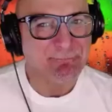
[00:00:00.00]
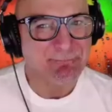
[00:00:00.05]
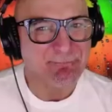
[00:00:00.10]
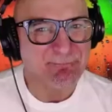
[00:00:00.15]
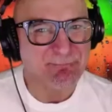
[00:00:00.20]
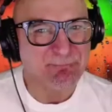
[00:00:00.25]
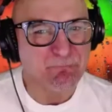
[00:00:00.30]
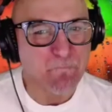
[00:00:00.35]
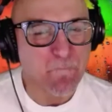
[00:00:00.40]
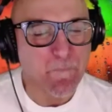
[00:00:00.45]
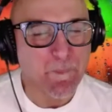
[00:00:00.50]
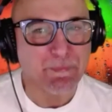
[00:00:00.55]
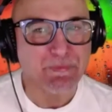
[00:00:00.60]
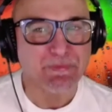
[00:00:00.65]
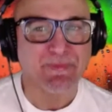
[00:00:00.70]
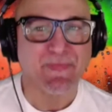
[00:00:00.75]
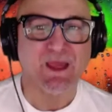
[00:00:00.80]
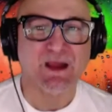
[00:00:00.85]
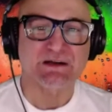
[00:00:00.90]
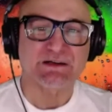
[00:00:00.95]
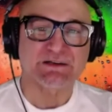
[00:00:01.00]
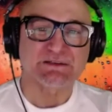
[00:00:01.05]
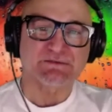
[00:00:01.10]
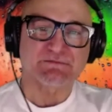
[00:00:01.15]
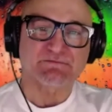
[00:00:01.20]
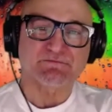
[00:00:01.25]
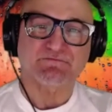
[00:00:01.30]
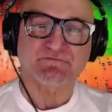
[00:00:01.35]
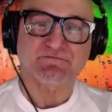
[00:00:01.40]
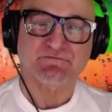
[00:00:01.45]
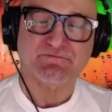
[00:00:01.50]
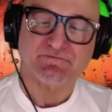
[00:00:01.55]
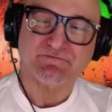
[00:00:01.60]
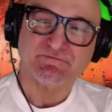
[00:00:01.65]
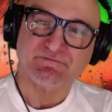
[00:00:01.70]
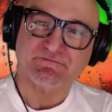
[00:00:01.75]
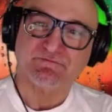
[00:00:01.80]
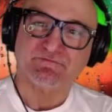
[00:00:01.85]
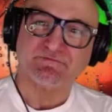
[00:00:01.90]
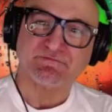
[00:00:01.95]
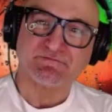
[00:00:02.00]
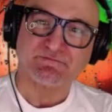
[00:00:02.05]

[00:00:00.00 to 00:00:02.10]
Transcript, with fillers: how often do we